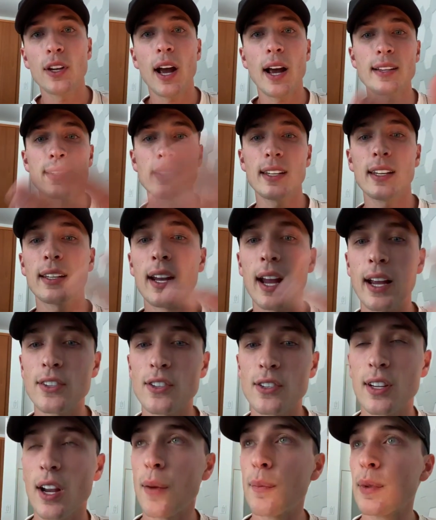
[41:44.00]
if you guys think that
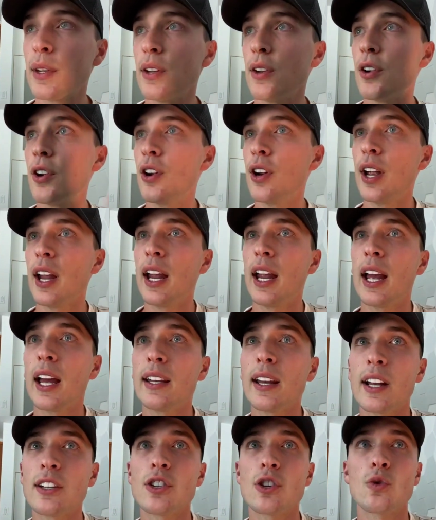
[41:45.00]
I just come here
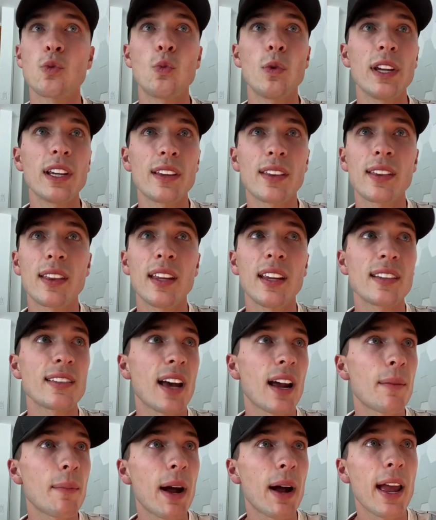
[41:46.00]
and I just wing
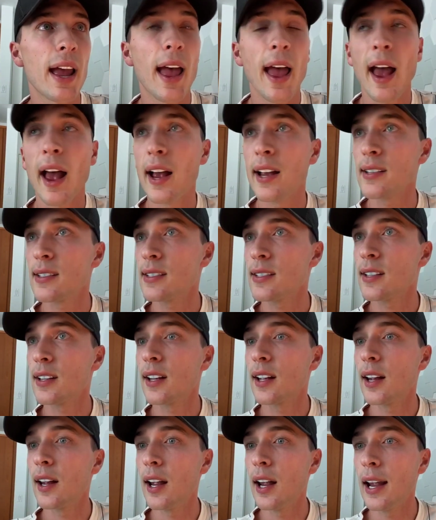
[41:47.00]
things out of my
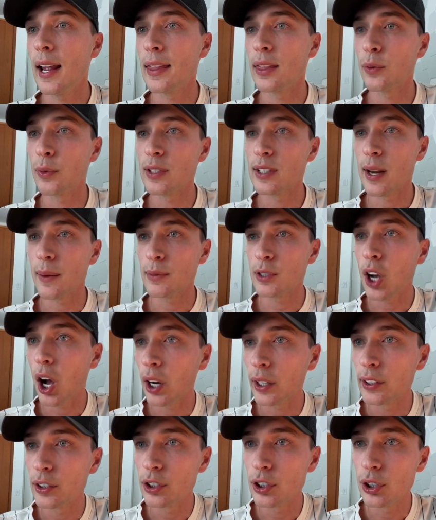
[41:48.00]
ass, and the reason
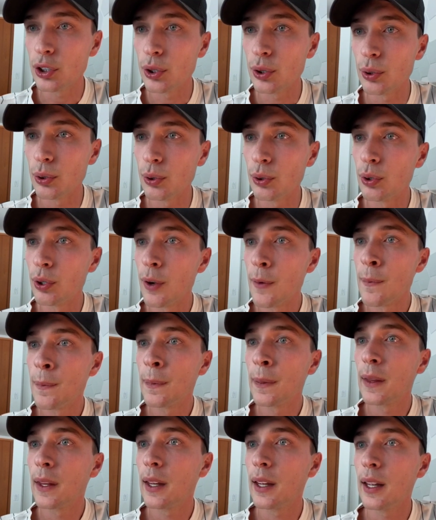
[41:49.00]
I'm talking to you
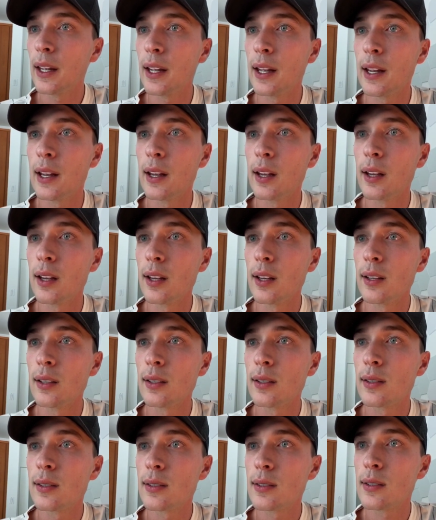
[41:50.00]

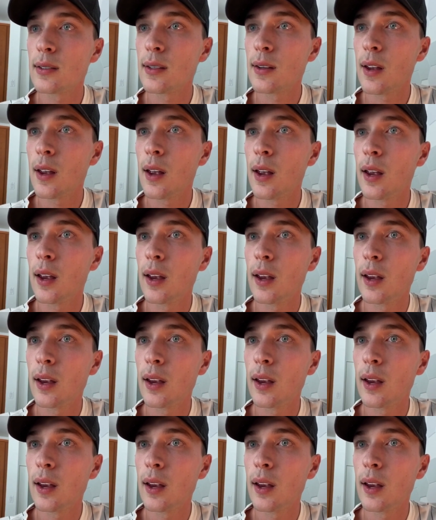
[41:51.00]
is